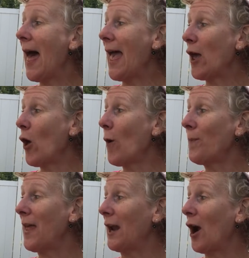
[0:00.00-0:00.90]
"I
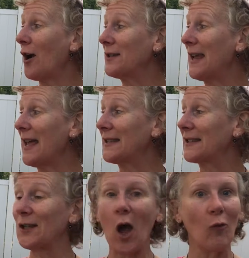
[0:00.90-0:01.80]
hope that our
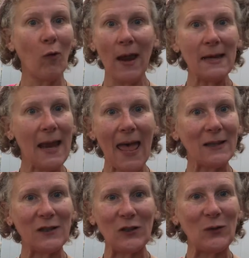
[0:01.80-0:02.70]
desks are right
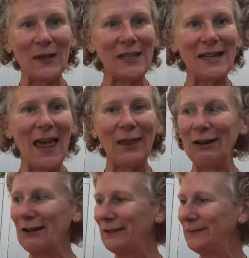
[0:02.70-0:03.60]
next to each
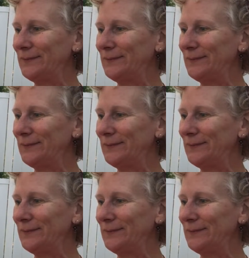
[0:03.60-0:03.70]
other."